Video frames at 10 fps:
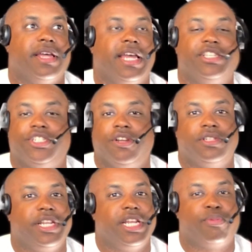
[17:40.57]
it's
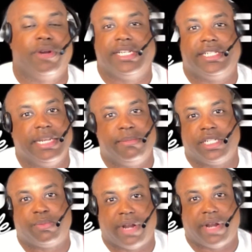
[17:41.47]
usually a pretty
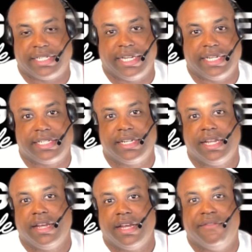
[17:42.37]
seamless process.
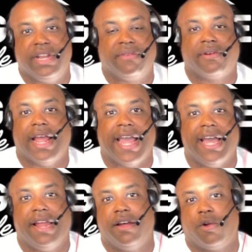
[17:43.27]
I've never
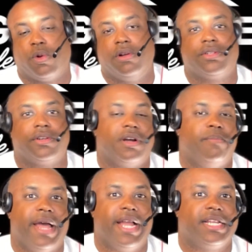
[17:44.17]
had a realtor come
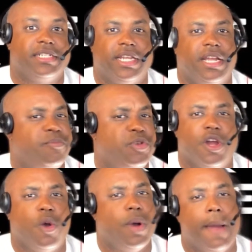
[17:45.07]
back and say, you
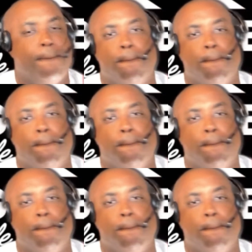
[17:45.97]
know what,